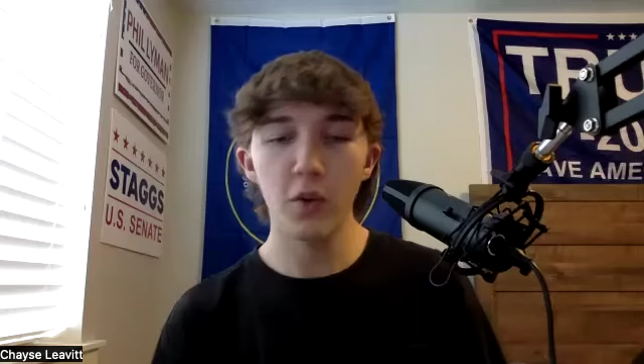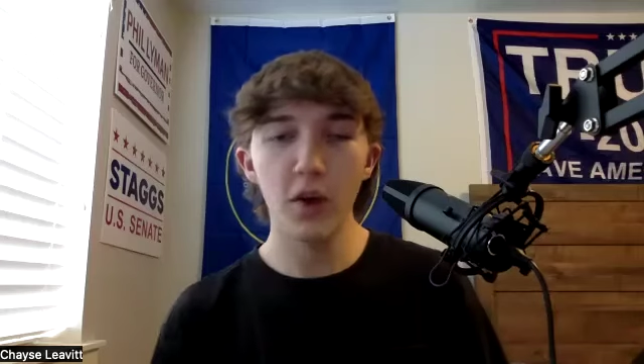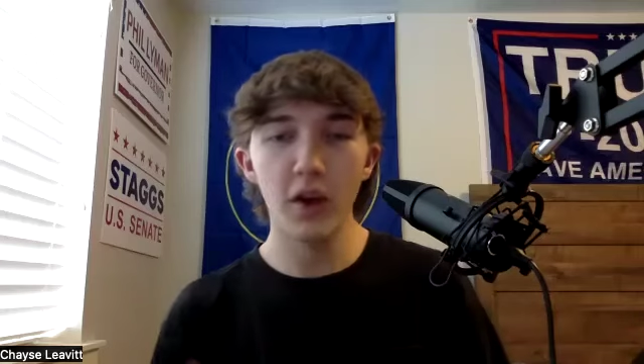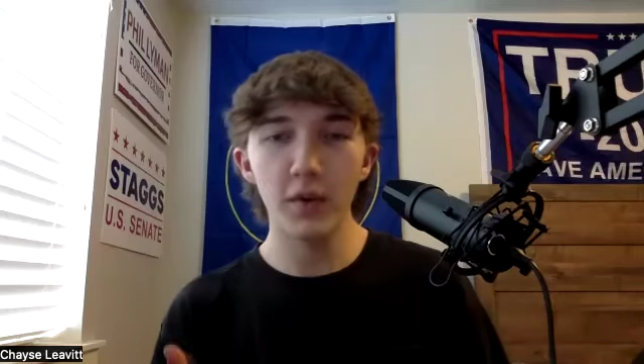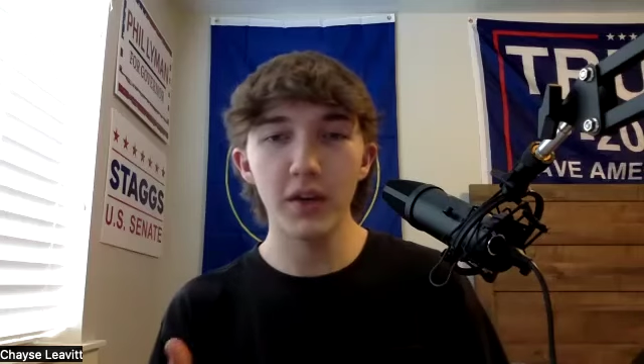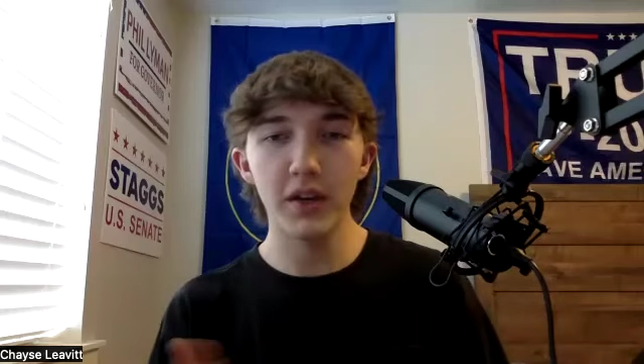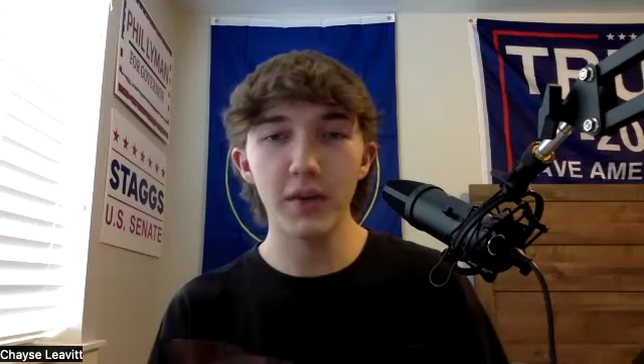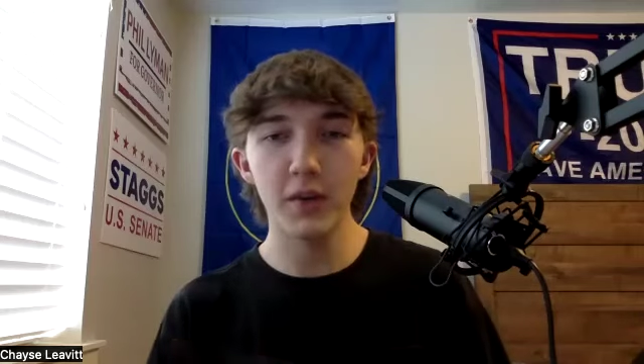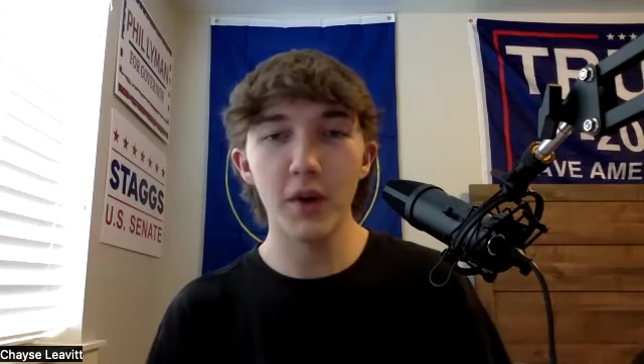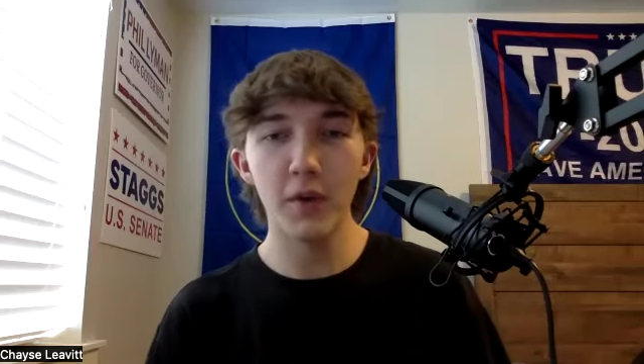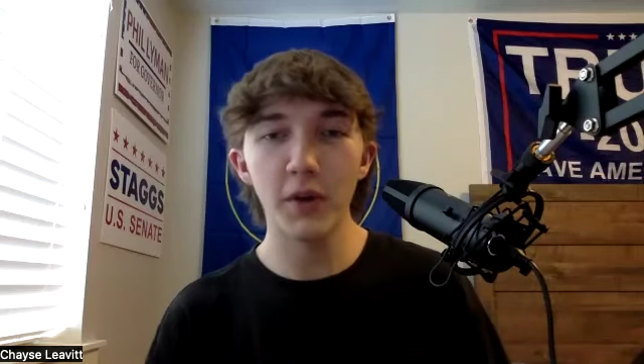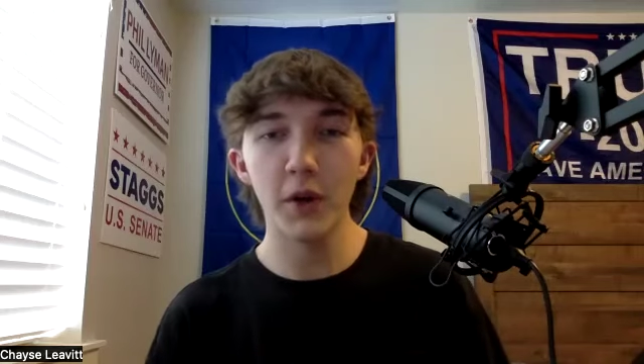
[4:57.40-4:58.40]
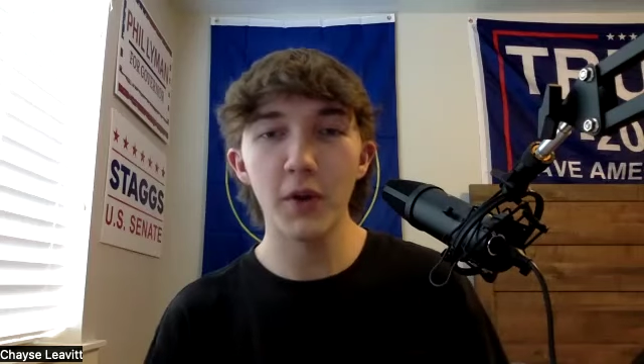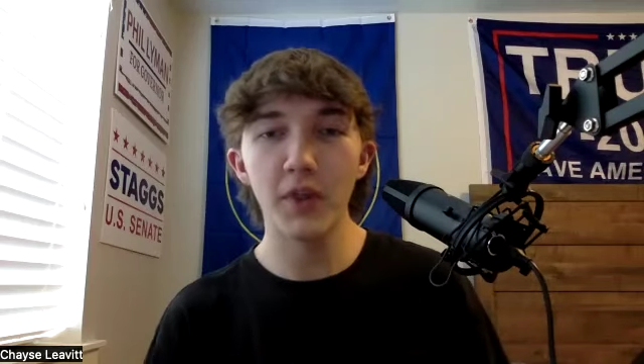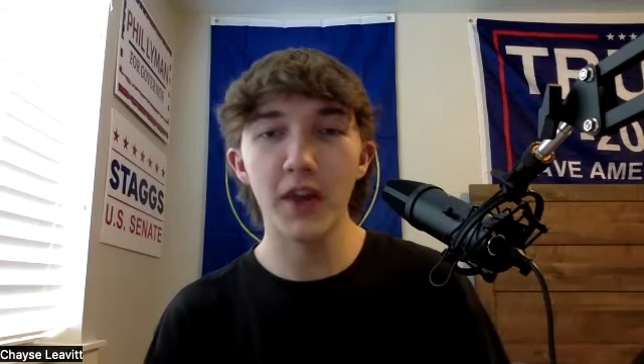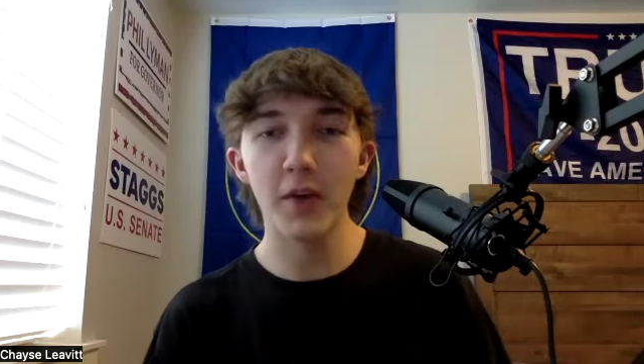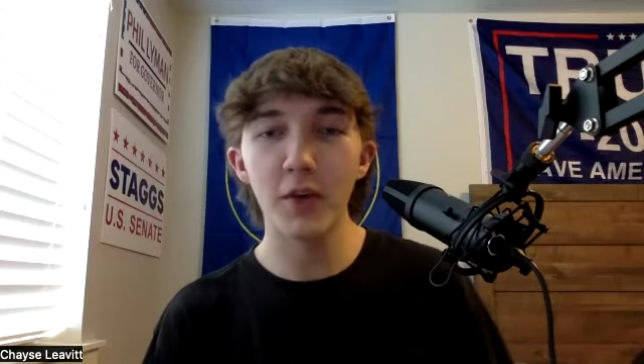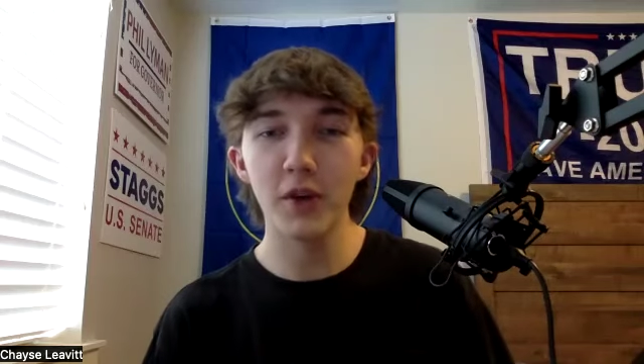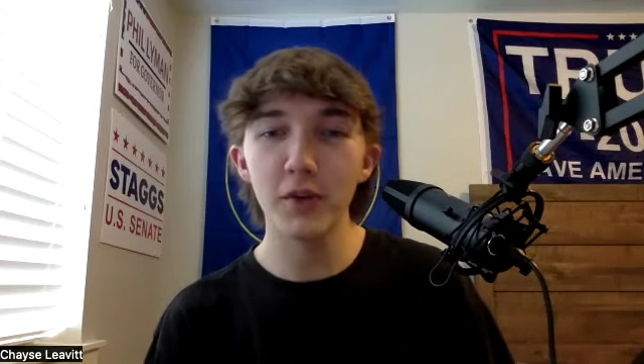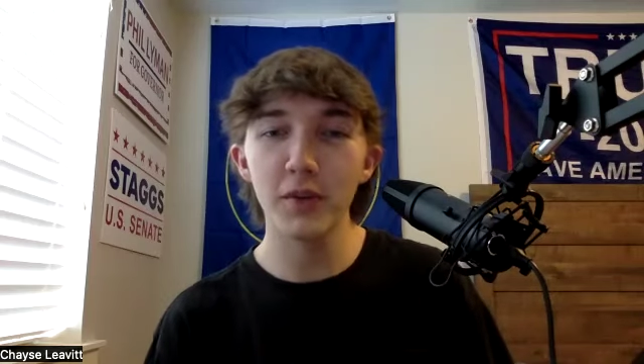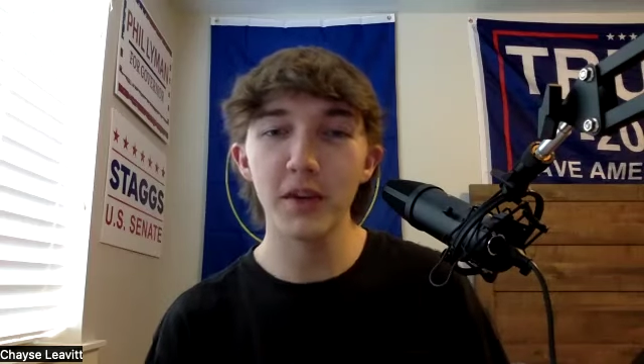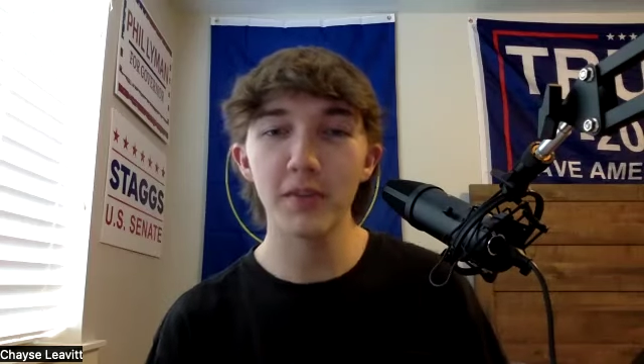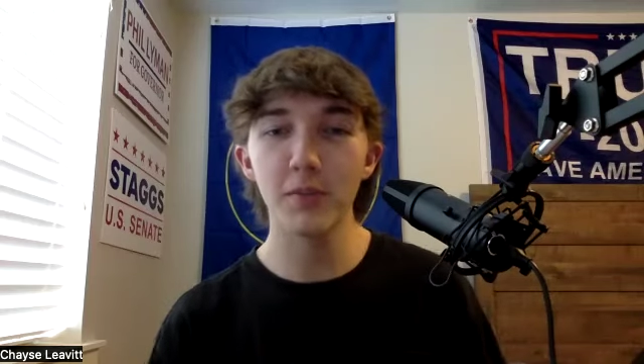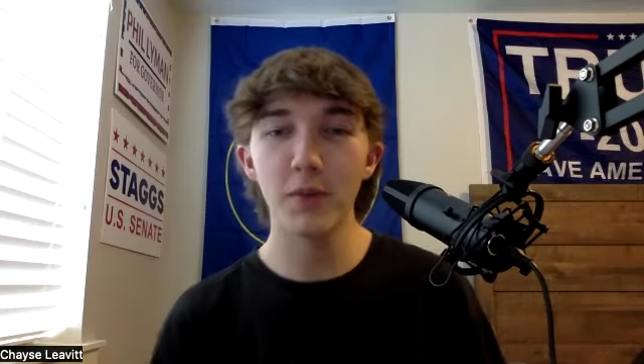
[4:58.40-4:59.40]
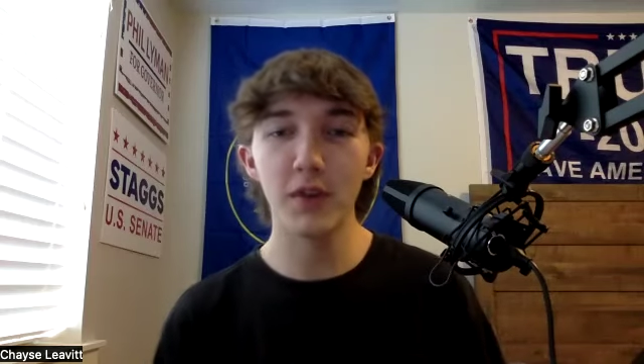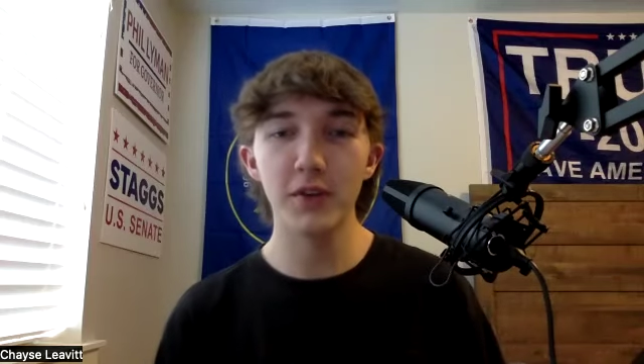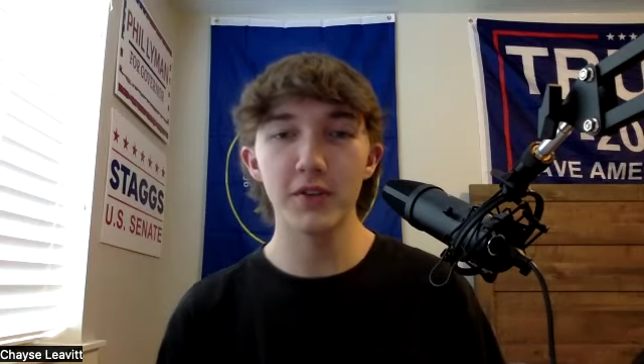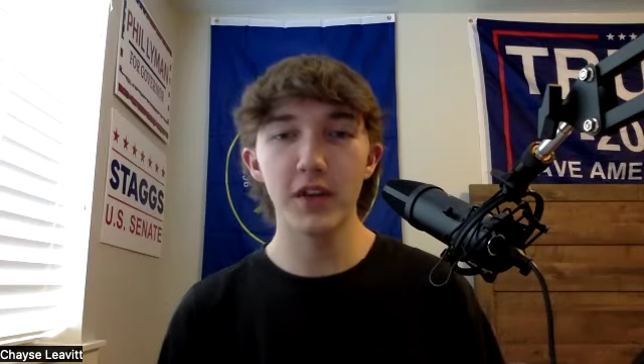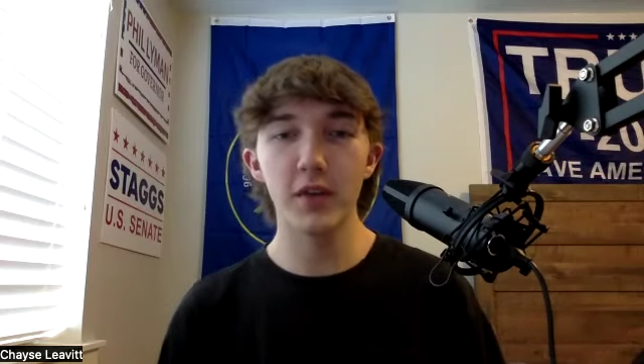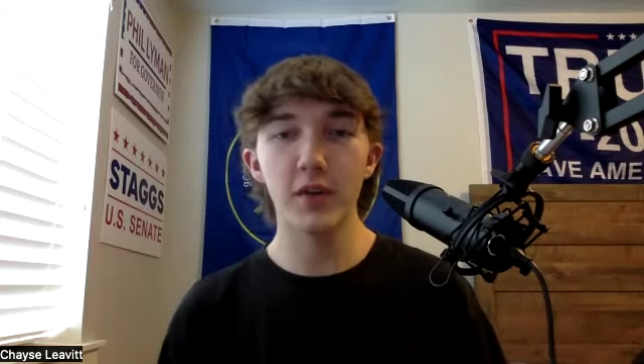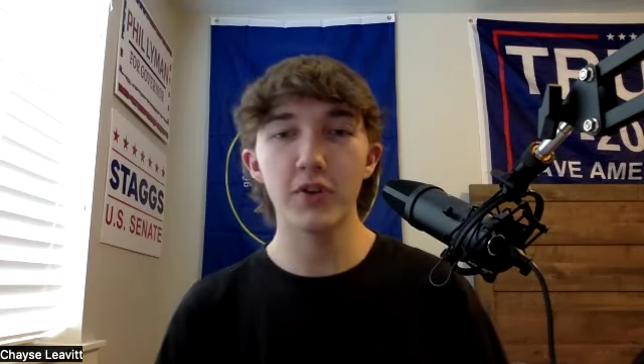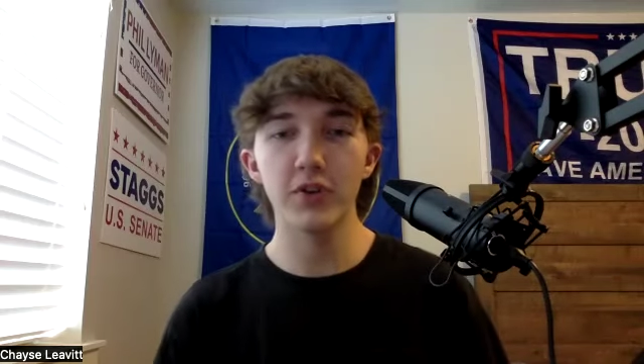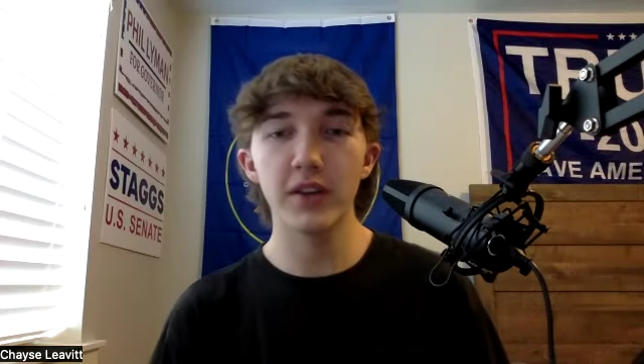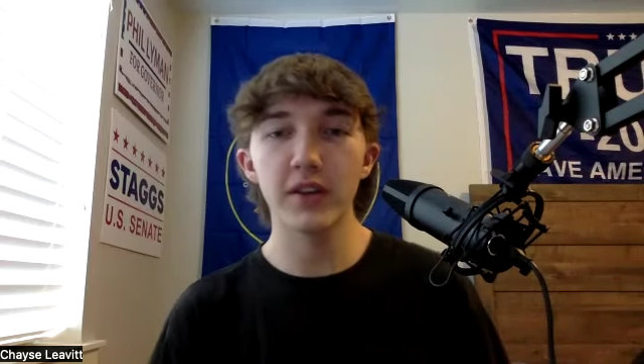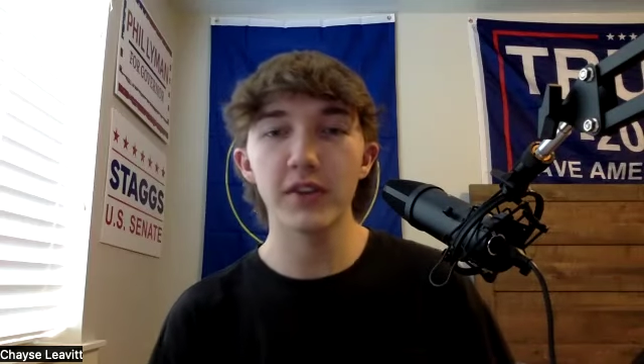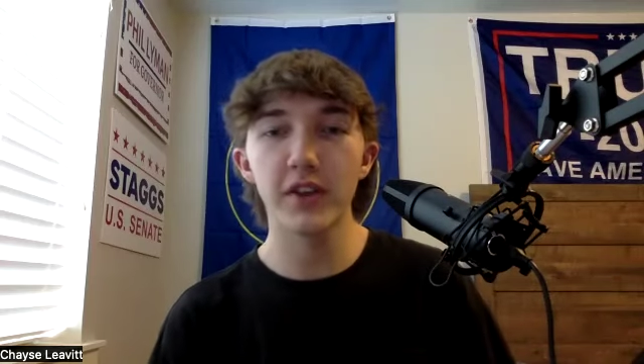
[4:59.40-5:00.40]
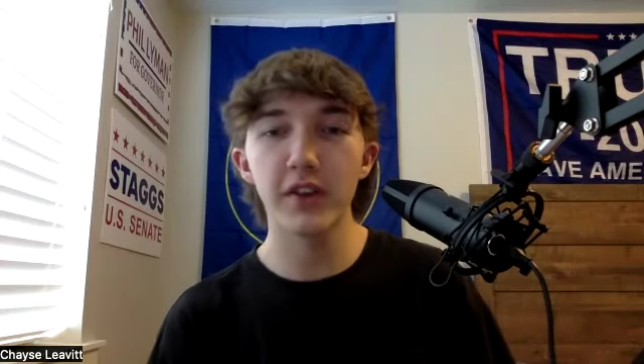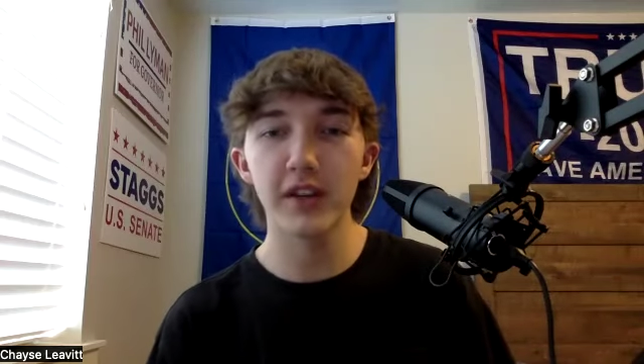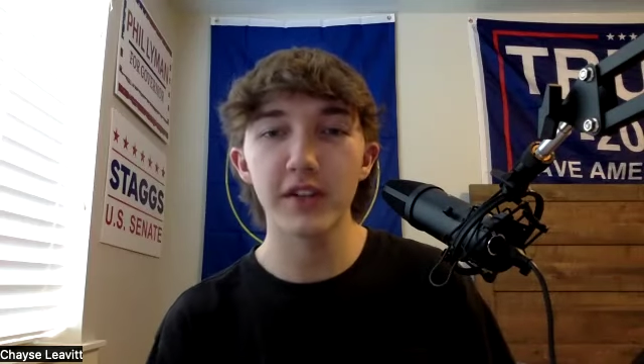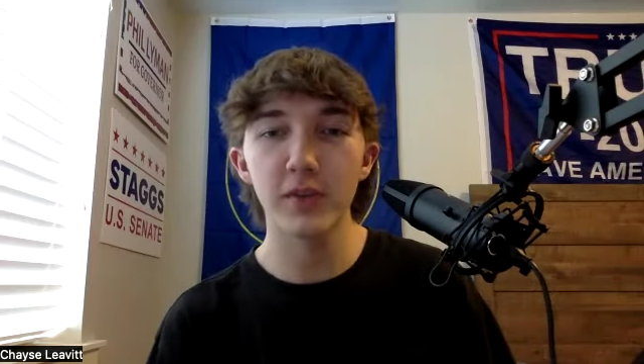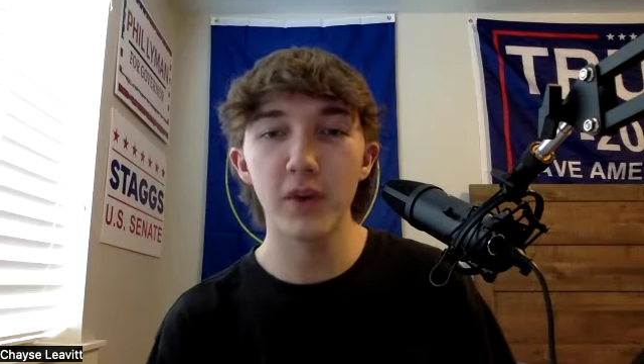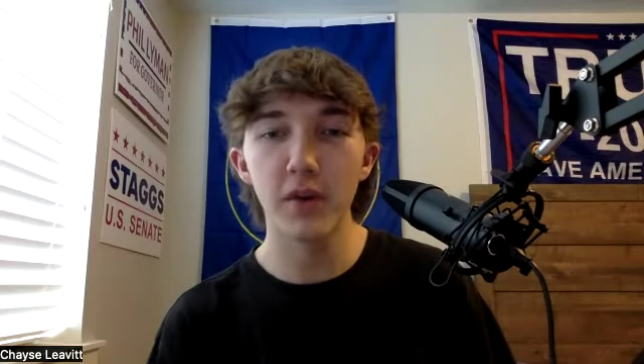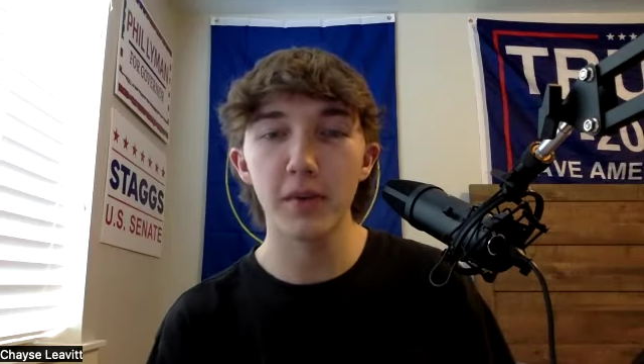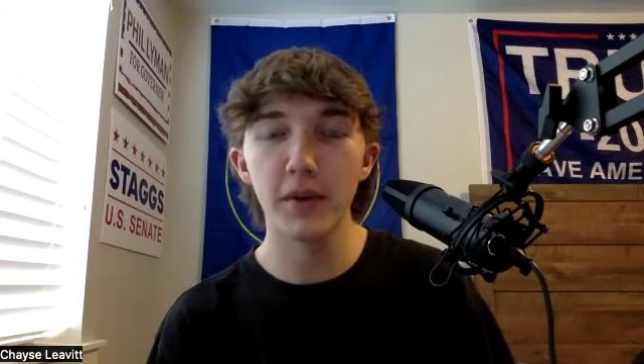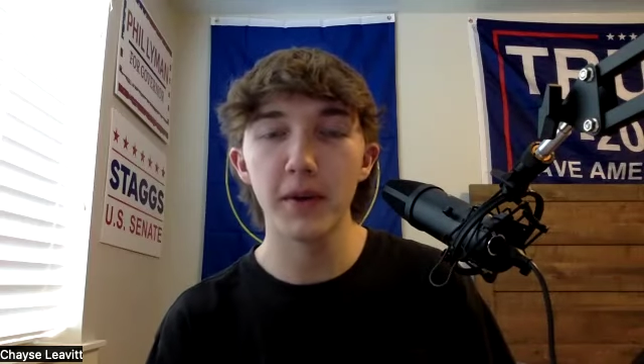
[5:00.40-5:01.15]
why don't we go with that? What do you mean when you say you want to drain the Salt Lake Swamp?